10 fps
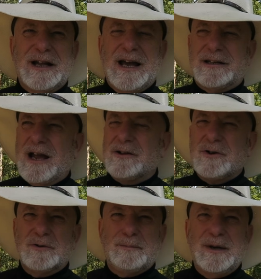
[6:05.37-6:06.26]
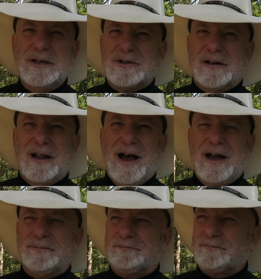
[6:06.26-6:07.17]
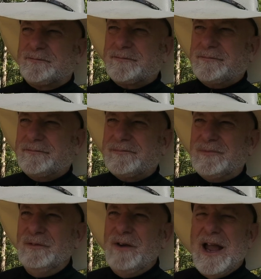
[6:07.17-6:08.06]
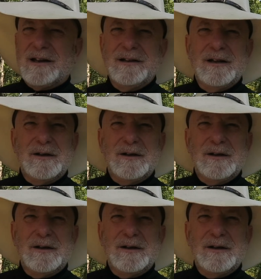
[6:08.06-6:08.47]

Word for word: it out there. I was on the beach a lot. In fact,